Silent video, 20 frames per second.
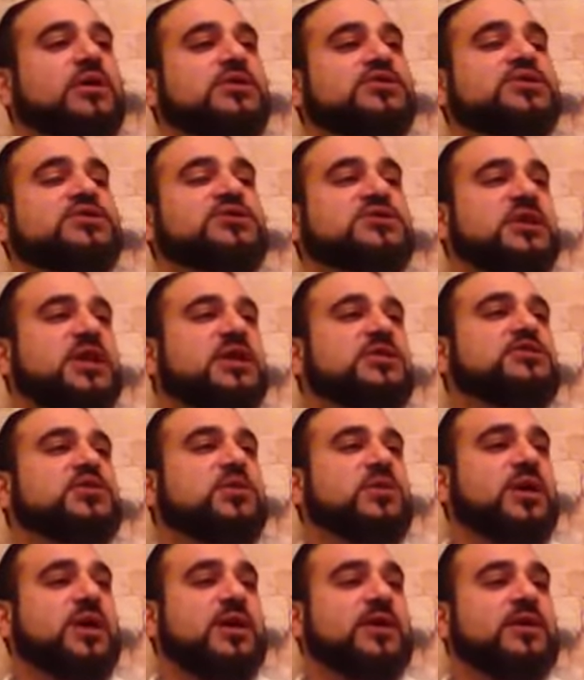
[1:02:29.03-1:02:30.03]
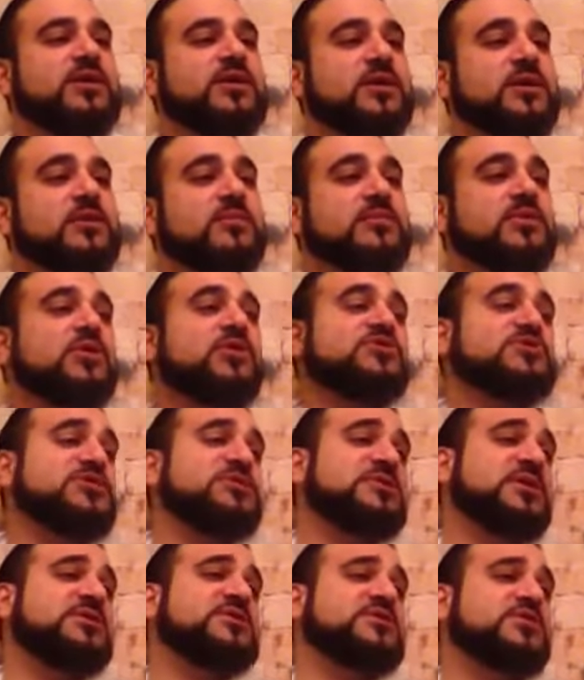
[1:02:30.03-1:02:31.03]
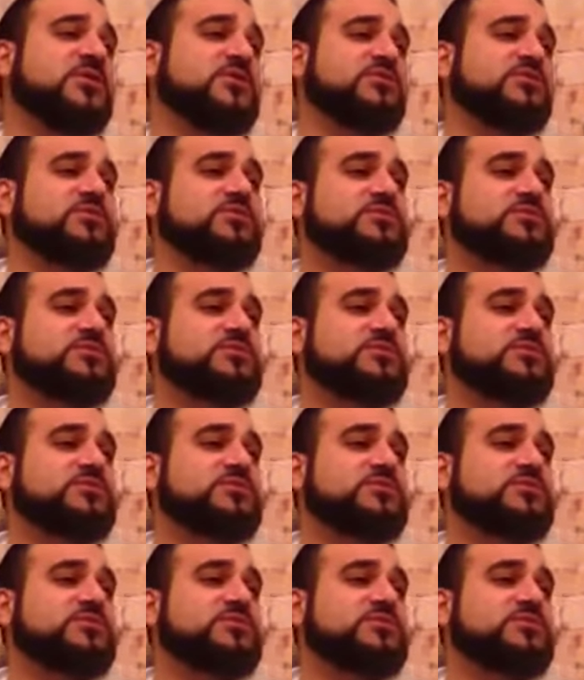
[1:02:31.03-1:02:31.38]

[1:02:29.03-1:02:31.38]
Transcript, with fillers: just say it's okay? Because he said so.